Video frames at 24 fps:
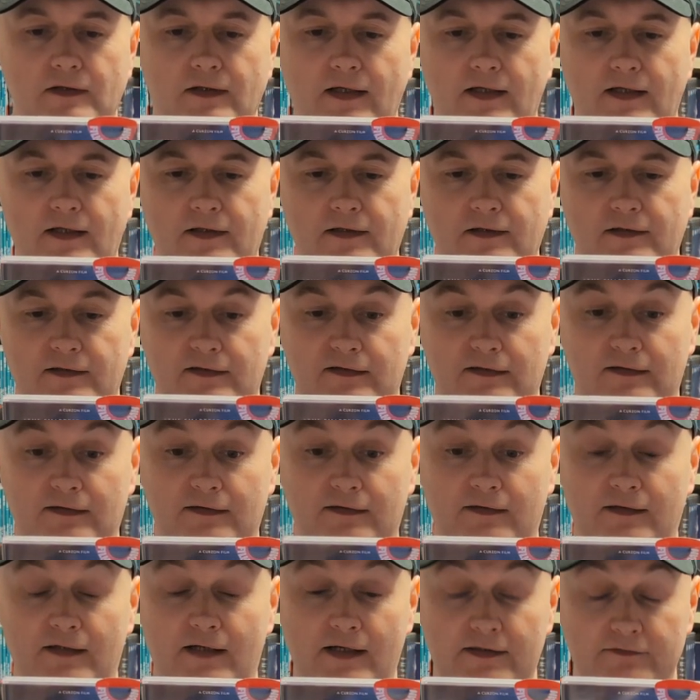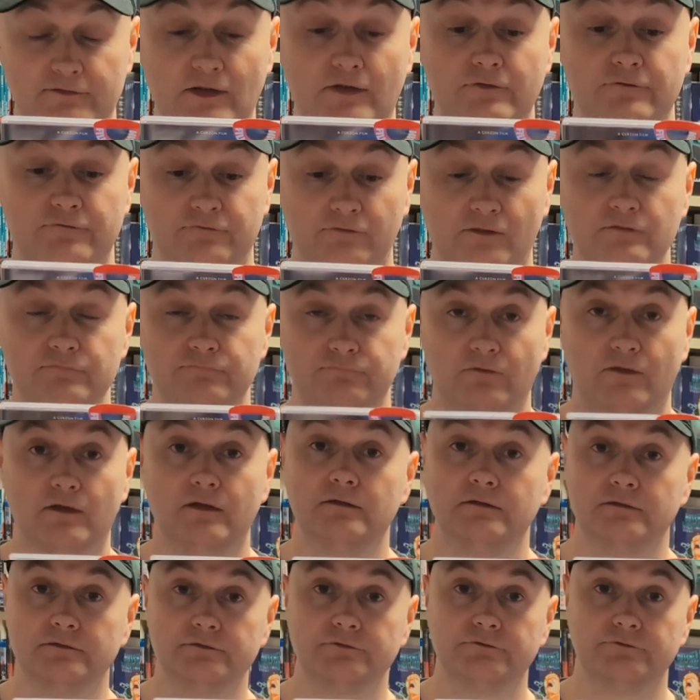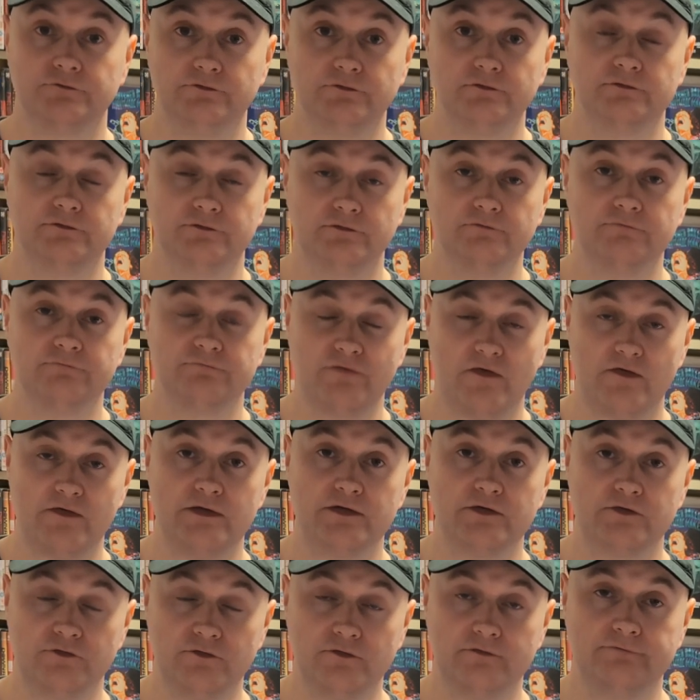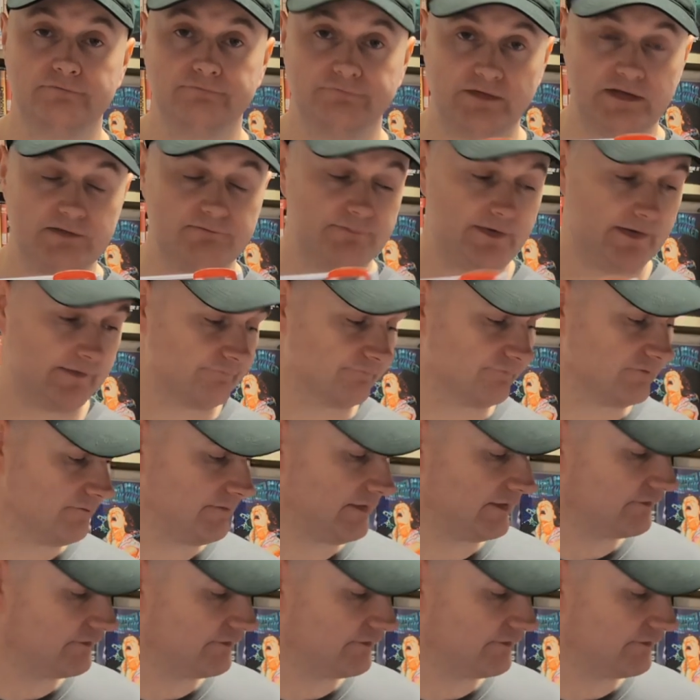And so far, to very good feedback from